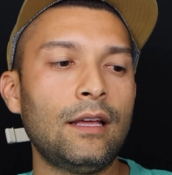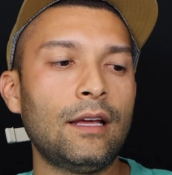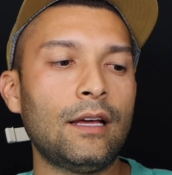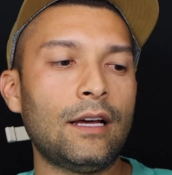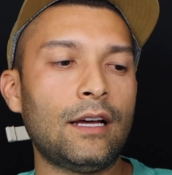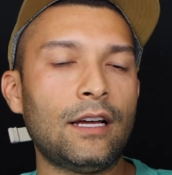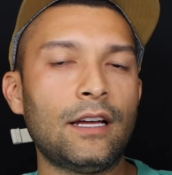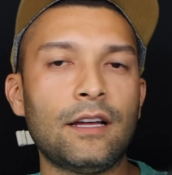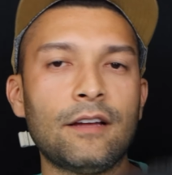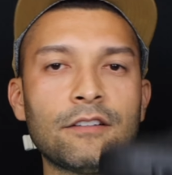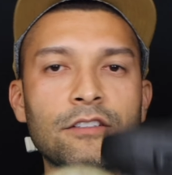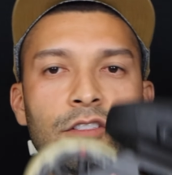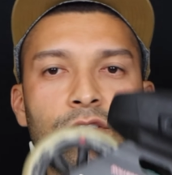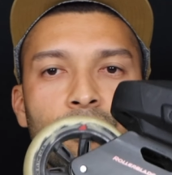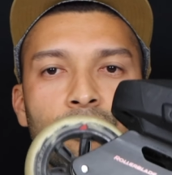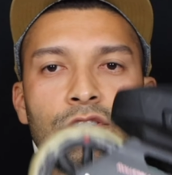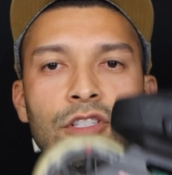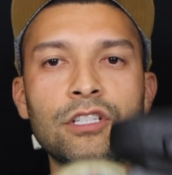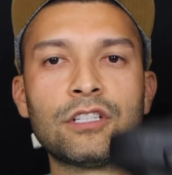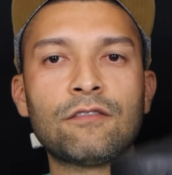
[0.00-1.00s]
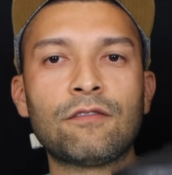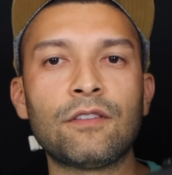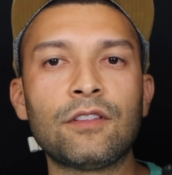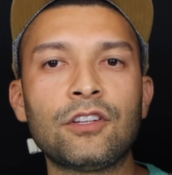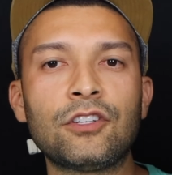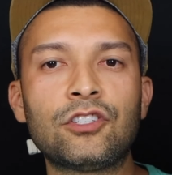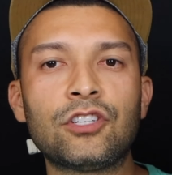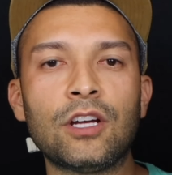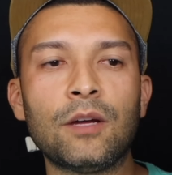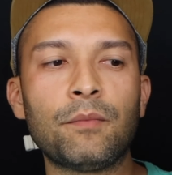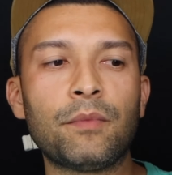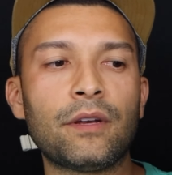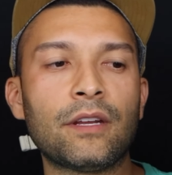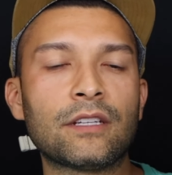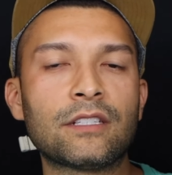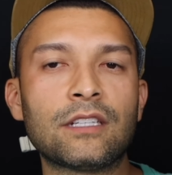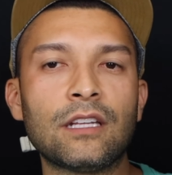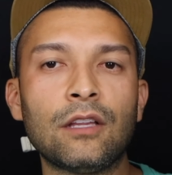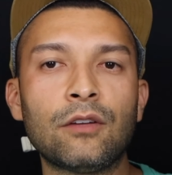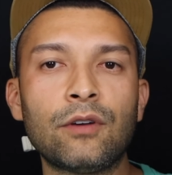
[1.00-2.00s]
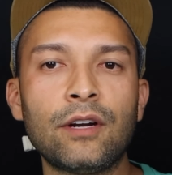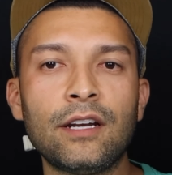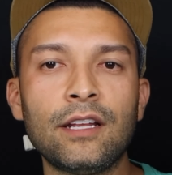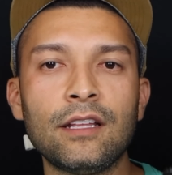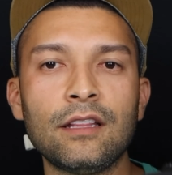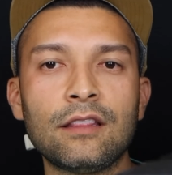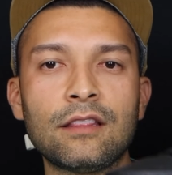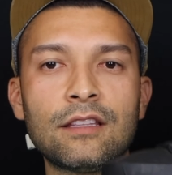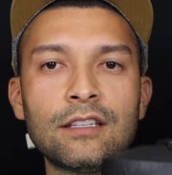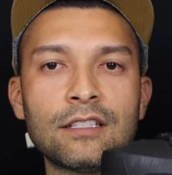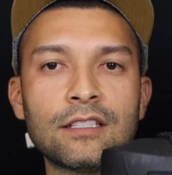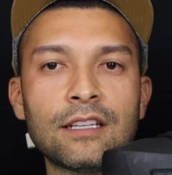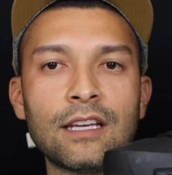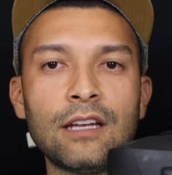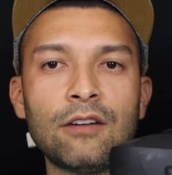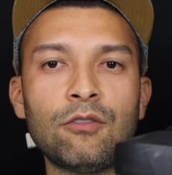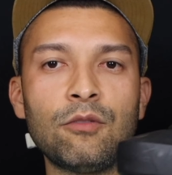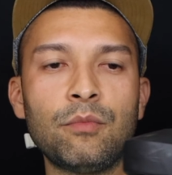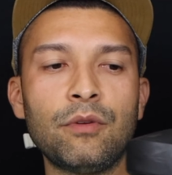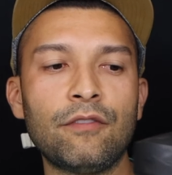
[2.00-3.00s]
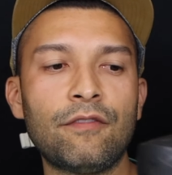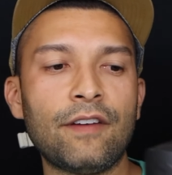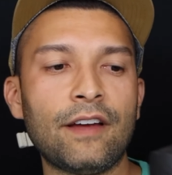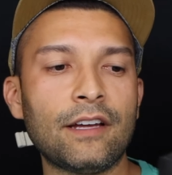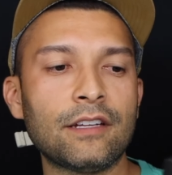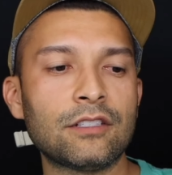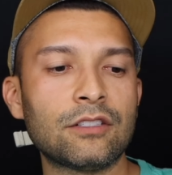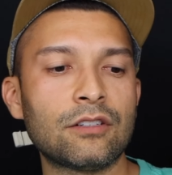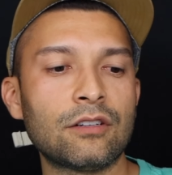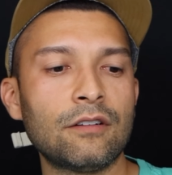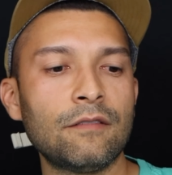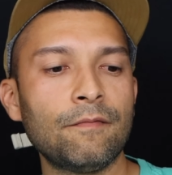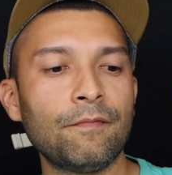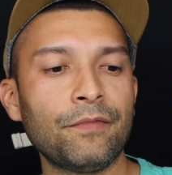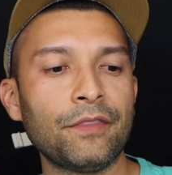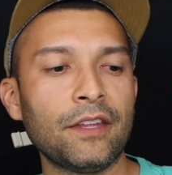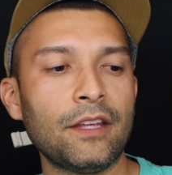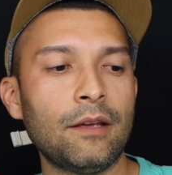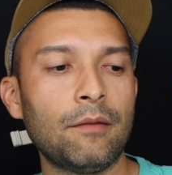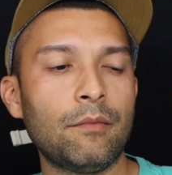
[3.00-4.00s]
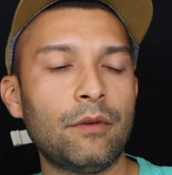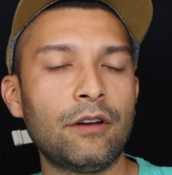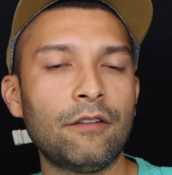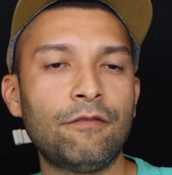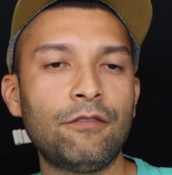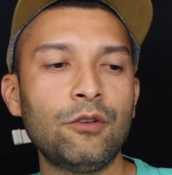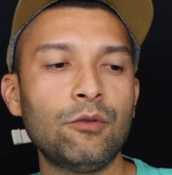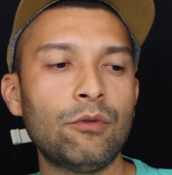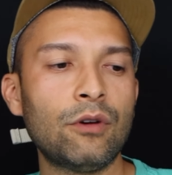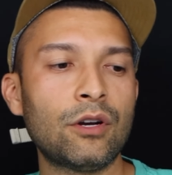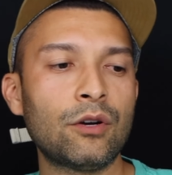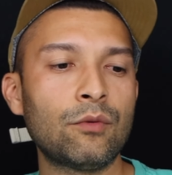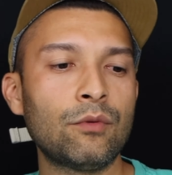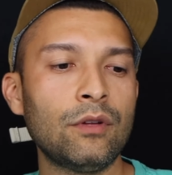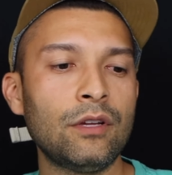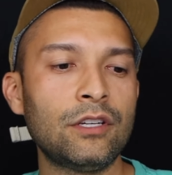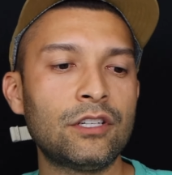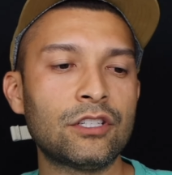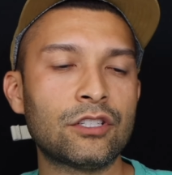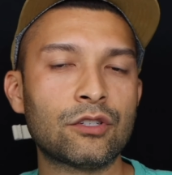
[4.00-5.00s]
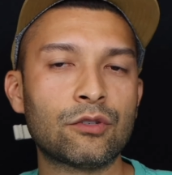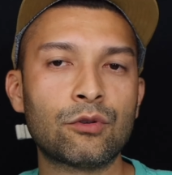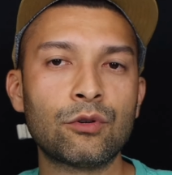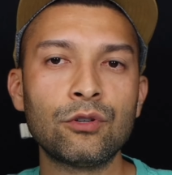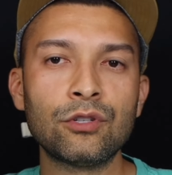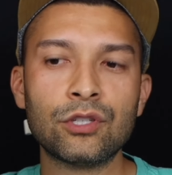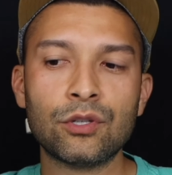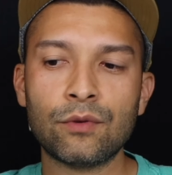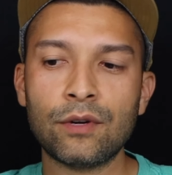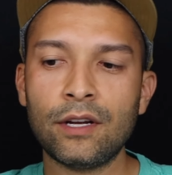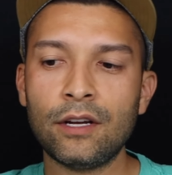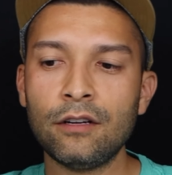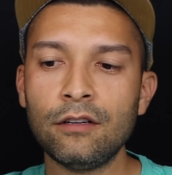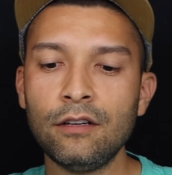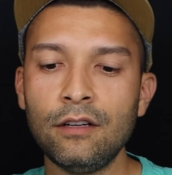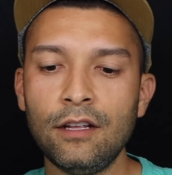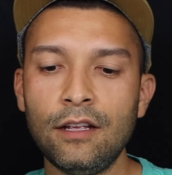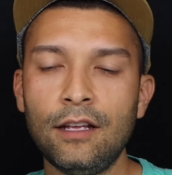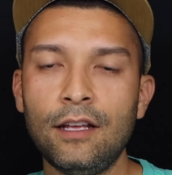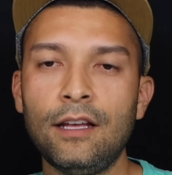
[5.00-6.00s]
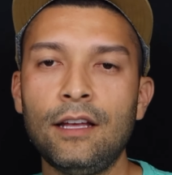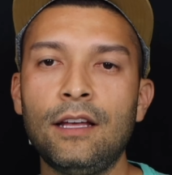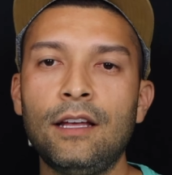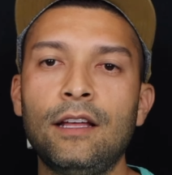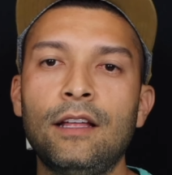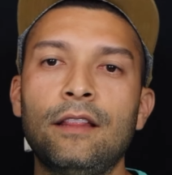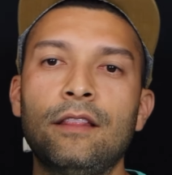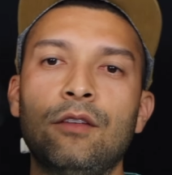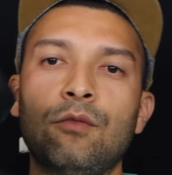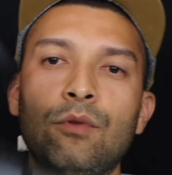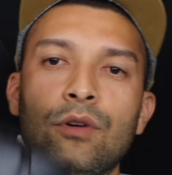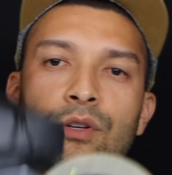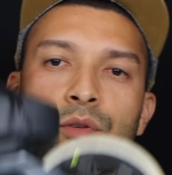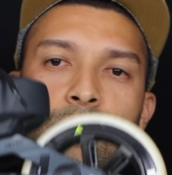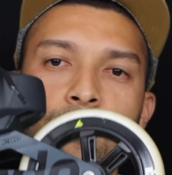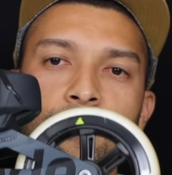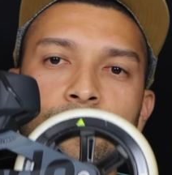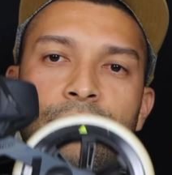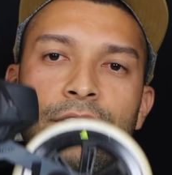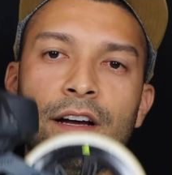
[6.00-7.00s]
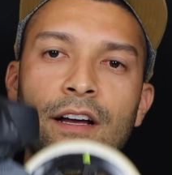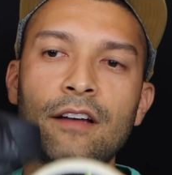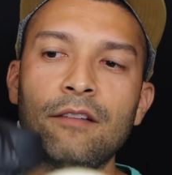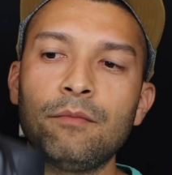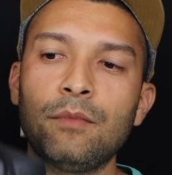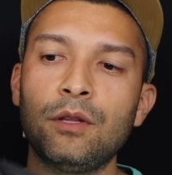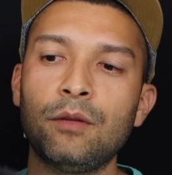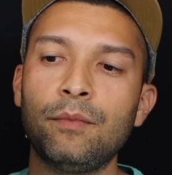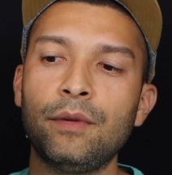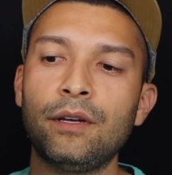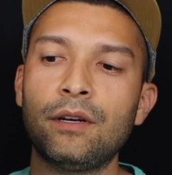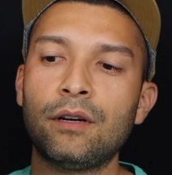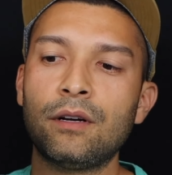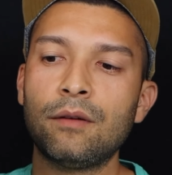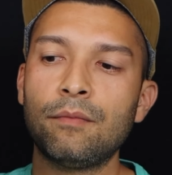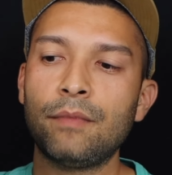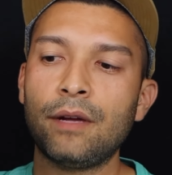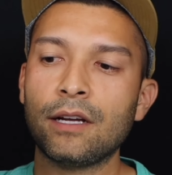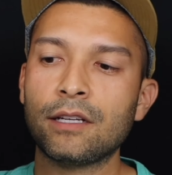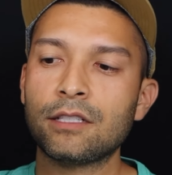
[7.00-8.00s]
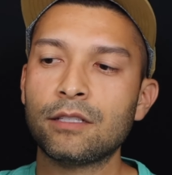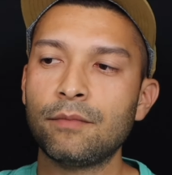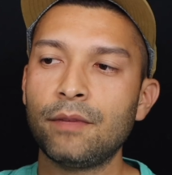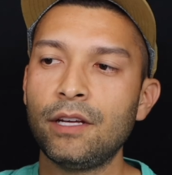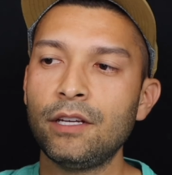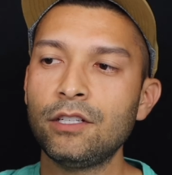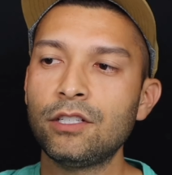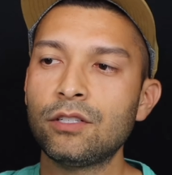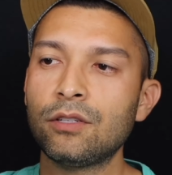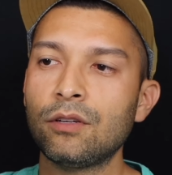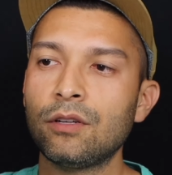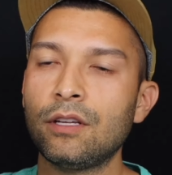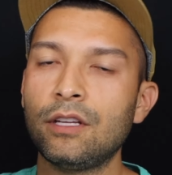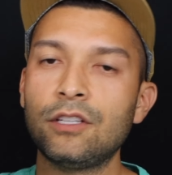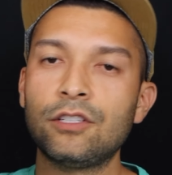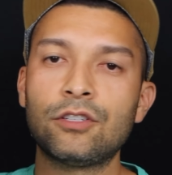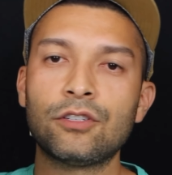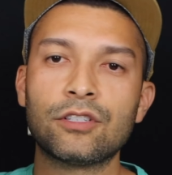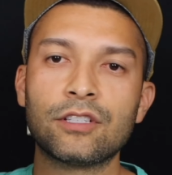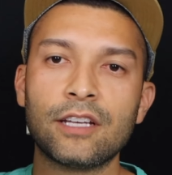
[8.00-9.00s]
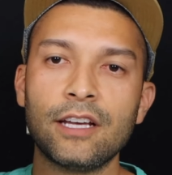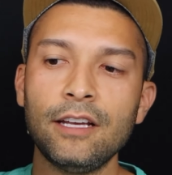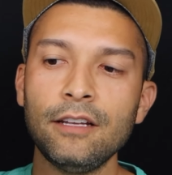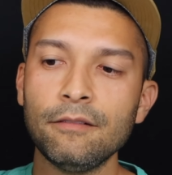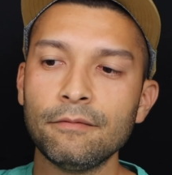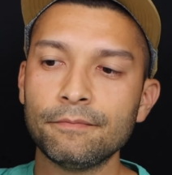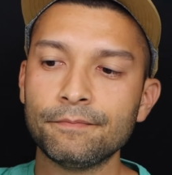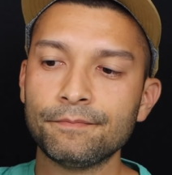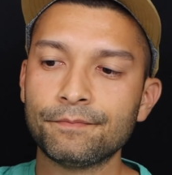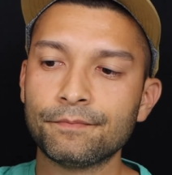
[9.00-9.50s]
So just from the jump and accelerating, this skate will be faster. But if you want to really just cruise around, the 125mm Maxxum Edge is your skate.